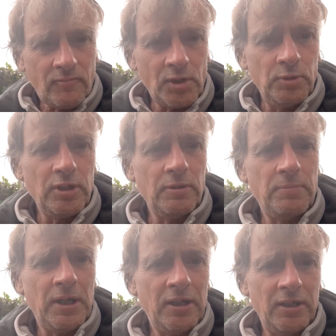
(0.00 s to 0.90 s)
we can
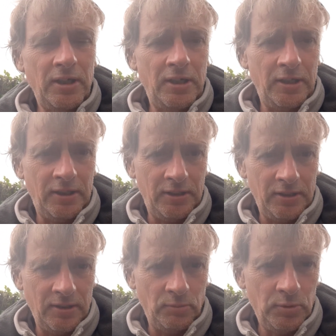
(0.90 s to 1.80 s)
buy a
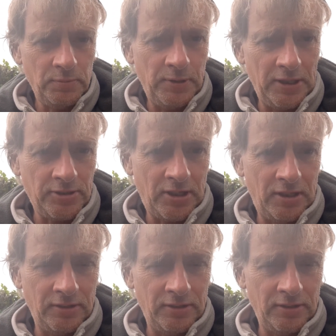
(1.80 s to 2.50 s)
wood-based cat